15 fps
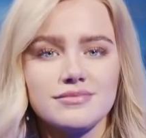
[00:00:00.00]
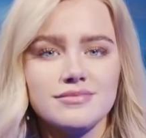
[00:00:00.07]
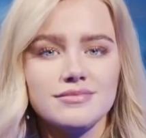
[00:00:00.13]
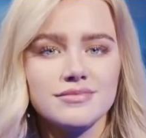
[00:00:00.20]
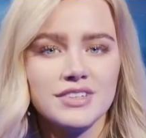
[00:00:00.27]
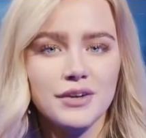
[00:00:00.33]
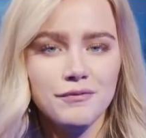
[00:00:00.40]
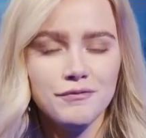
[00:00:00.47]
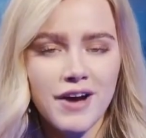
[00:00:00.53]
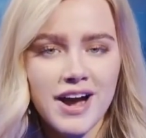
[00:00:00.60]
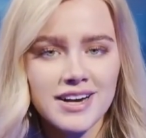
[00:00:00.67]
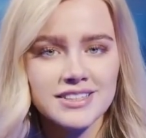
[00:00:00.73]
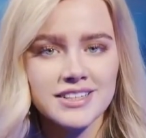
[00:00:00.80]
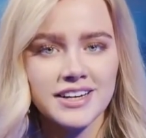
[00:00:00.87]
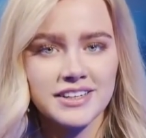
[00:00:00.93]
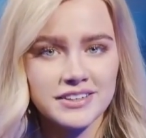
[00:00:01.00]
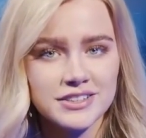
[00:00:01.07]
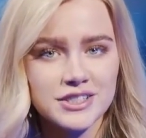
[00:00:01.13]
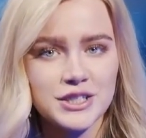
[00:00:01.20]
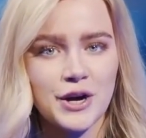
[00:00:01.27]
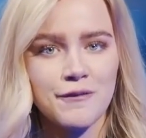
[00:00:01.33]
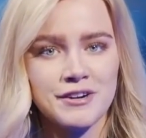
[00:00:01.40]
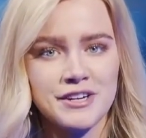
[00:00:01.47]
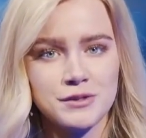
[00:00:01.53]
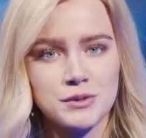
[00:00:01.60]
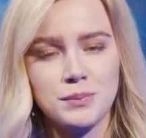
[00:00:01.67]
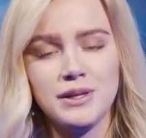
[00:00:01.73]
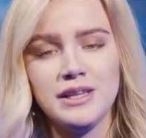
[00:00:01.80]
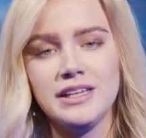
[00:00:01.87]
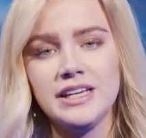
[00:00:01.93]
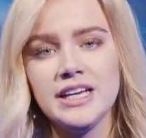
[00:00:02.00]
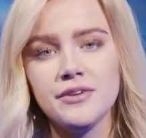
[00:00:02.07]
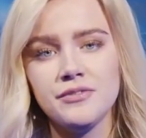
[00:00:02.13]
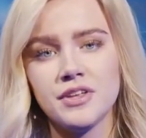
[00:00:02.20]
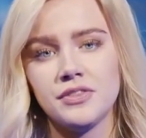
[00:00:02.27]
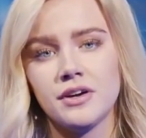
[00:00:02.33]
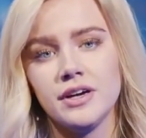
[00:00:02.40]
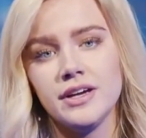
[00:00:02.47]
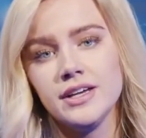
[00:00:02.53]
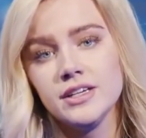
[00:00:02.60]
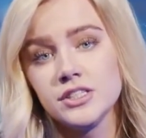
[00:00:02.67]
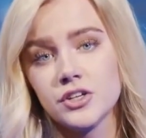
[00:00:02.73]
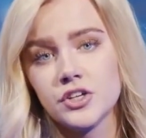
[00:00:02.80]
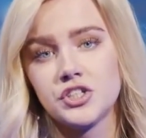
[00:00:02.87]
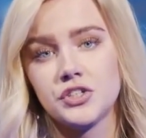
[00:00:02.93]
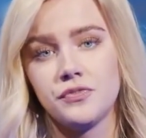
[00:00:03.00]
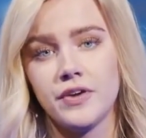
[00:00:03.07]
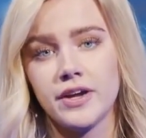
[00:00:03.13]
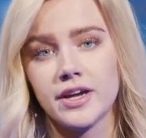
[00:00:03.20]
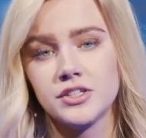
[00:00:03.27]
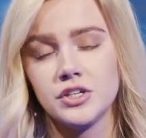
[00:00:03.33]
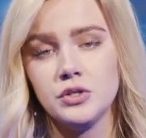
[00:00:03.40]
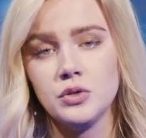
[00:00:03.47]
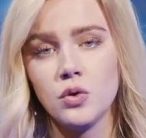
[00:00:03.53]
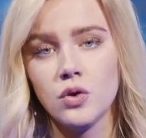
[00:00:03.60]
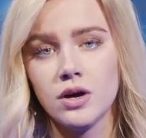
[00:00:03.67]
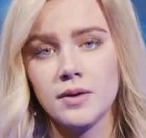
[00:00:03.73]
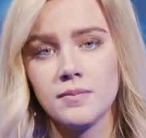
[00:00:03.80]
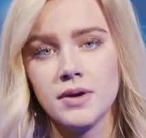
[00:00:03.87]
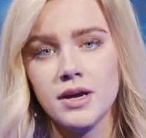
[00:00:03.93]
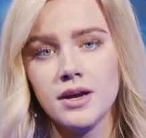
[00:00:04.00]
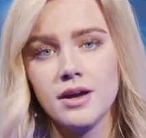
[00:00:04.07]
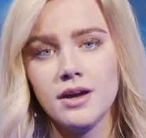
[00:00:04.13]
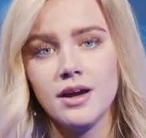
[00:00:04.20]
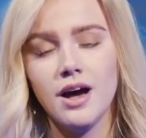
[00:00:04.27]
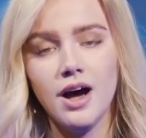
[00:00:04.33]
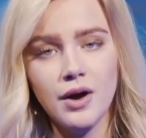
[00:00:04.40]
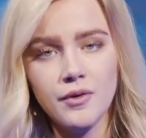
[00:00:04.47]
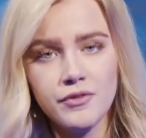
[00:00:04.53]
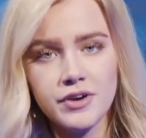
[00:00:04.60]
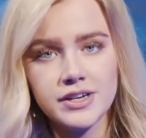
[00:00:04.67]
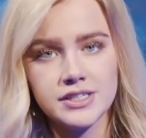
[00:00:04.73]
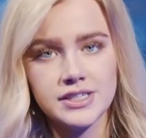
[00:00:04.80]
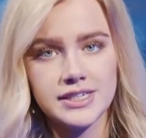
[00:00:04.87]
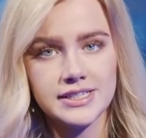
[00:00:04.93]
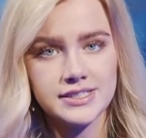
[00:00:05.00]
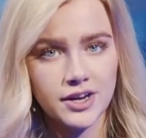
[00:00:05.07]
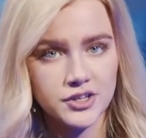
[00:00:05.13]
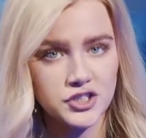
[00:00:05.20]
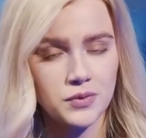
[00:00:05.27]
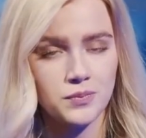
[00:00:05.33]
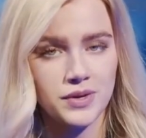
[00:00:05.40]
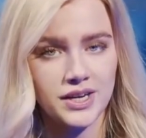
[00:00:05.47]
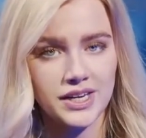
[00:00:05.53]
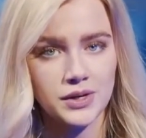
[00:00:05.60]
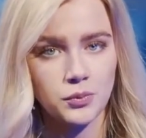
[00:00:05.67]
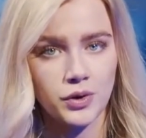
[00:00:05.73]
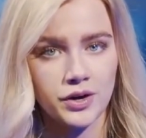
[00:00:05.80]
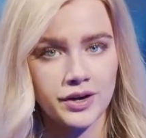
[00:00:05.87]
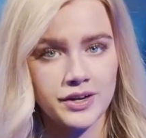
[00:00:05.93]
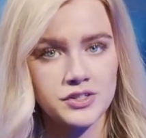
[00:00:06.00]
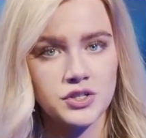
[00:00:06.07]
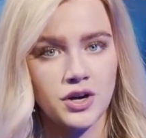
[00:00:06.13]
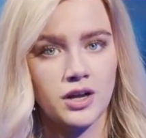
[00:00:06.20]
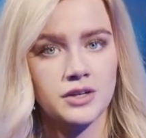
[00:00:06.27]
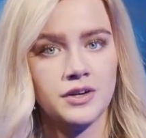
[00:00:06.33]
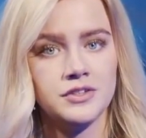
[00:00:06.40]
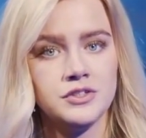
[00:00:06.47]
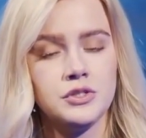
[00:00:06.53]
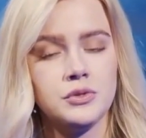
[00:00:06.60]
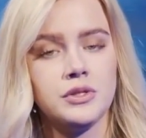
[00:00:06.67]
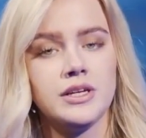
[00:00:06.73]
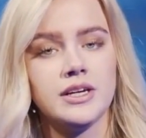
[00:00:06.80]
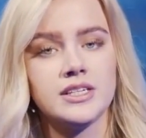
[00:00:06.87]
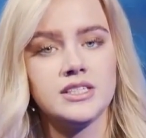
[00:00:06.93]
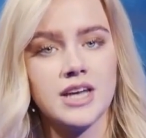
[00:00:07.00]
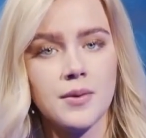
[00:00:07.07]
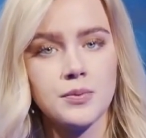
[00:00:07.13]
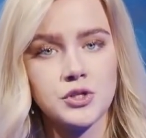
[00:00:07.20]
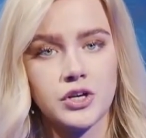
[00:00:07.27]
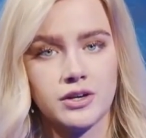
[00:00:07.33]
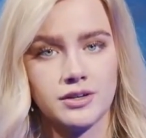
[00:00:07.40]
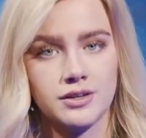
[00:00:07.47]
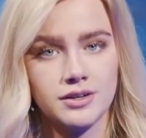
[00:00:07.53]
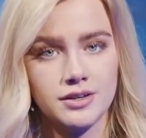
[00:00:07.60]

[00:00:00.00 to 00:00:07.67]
The fact that conservatives believe that there is such a thing as a norm obviously doesn't mean we're intolerant to the exception.